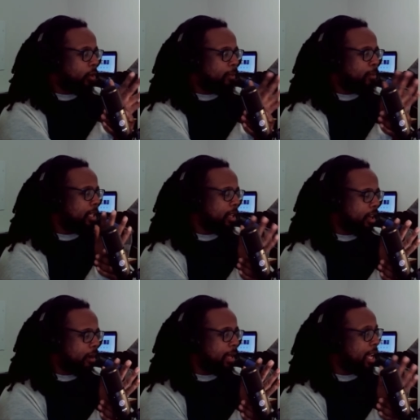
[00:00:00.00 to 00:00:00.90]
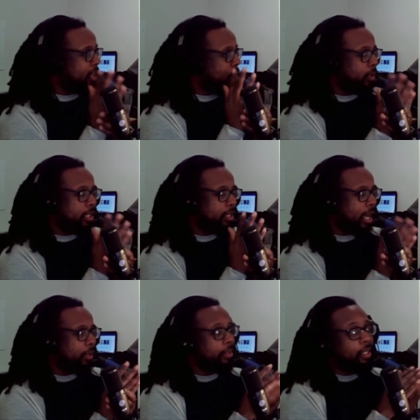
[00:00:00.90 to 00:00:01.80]
beating him and holding the
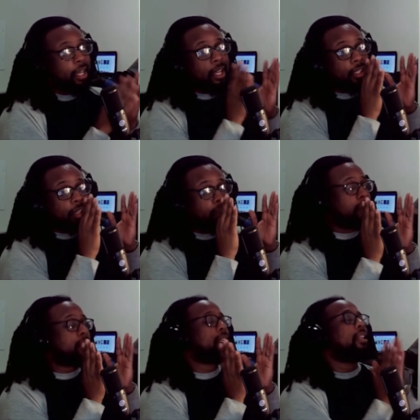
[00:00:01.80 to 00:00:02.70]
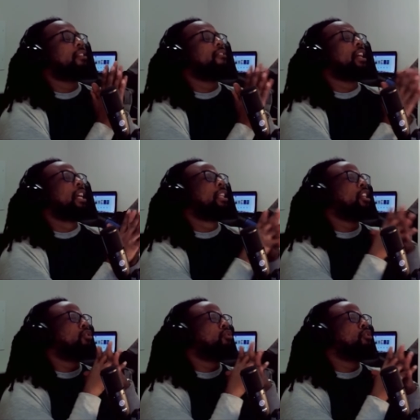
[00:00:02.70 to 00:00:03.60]
title. Come them say this: if they
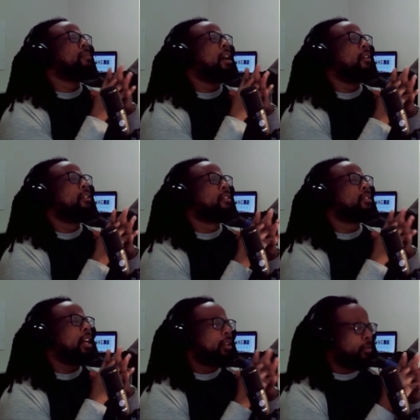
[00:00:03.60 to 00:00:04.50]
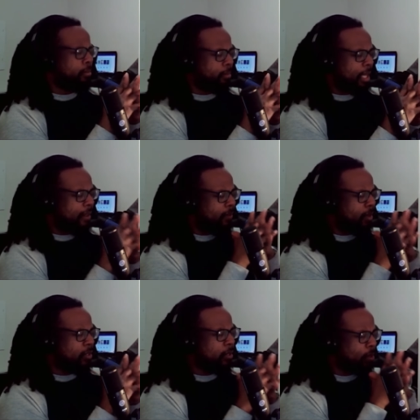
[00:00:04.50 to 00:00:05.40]
screw him out of this title and
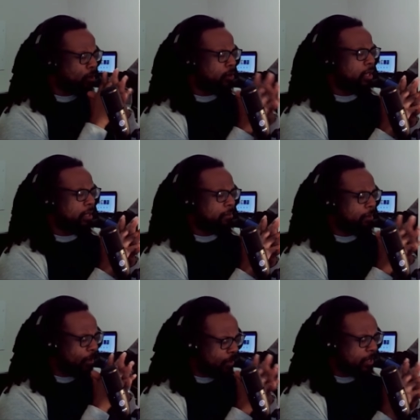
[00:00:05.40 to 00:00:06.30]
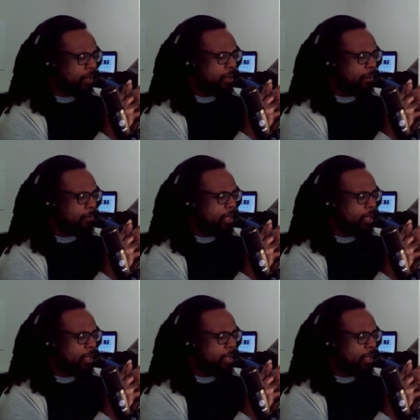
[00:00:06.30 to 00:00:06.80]
finish the story this time,